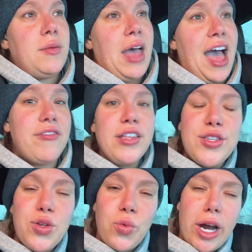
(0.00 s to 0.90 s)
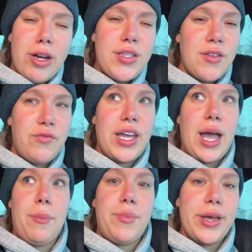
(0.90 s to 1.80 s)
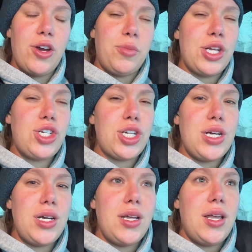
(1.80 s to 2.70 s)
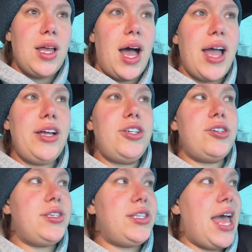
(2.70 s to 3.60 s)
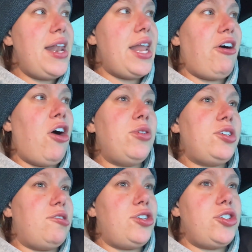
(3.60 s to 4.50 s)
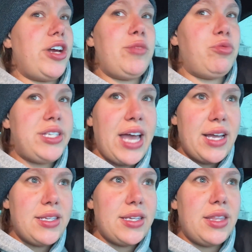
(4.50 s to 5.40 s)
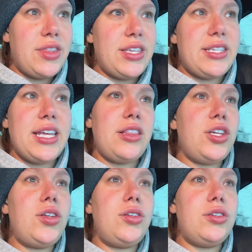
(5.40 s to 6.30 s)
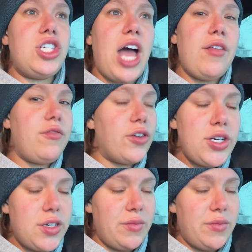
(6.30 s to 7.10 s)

having this awareness of like a bigger picture, I understand now how much I was just trying to protect this like little child version